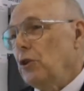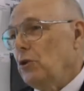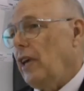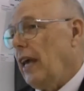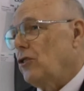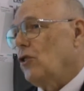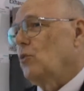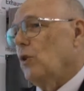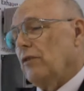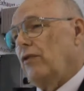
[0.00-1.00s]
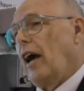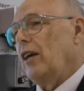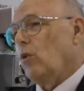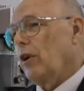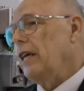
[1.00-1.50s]
use cases were
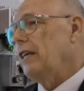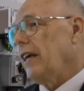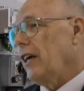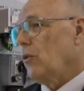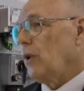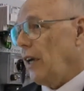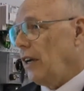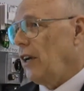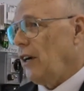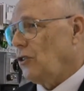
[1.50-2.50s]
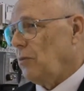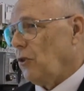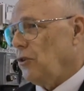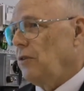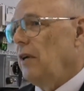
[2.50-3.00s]
defined working together with end
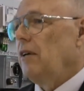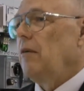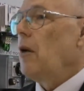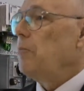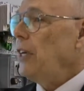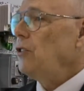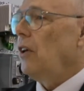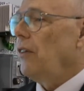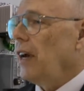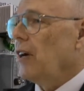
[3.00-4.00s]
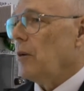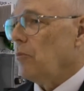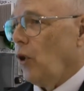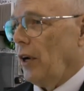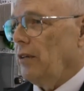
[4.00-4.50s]
customers. Based on their
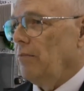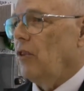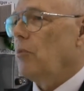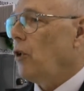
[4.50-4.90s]
input, the